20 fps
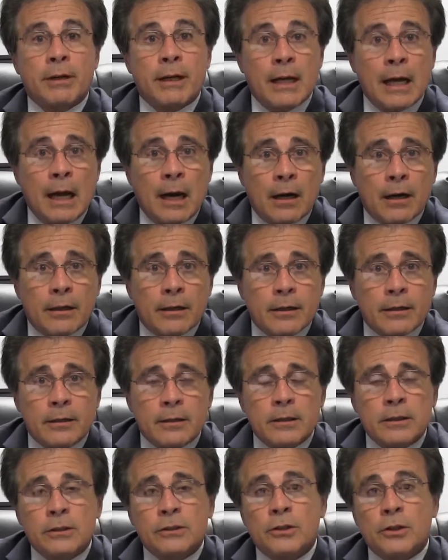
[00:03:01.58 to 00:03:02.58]
regard
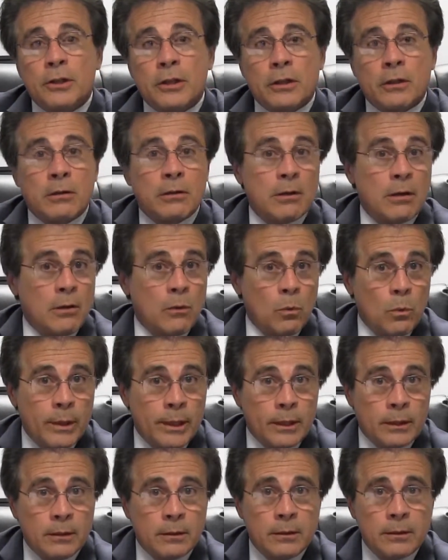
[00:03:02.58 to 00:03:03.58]
to your
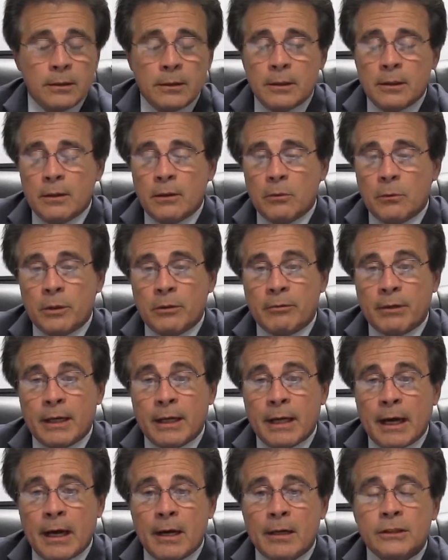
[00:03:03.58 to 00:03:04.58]
will, with
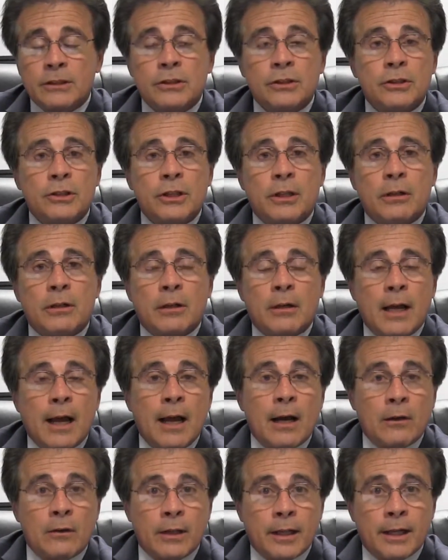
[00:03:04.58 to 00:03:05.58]
regard to your
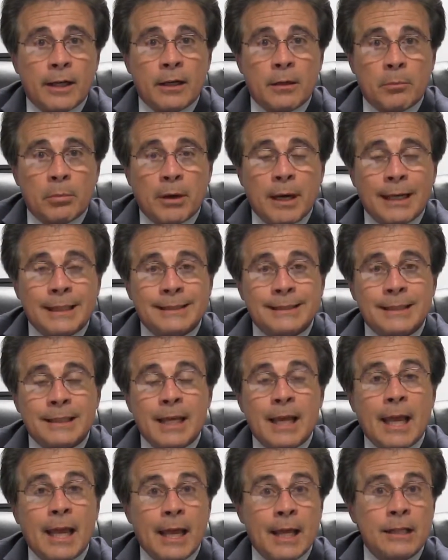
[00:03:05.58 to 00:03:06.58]
healthcare
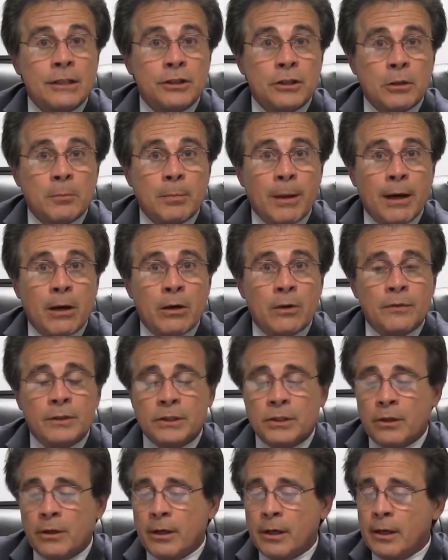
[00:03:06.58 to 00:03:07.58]
proxy and your power of
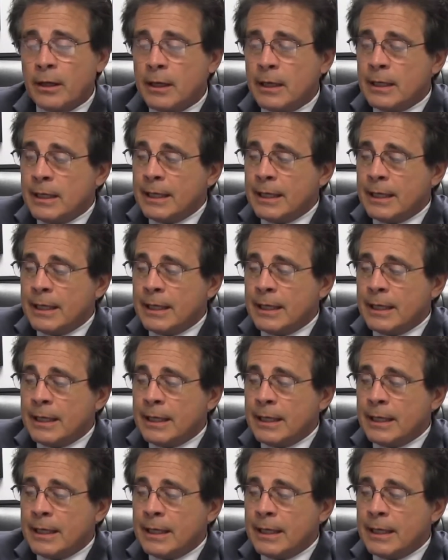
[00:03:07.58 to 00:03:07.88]
attorney,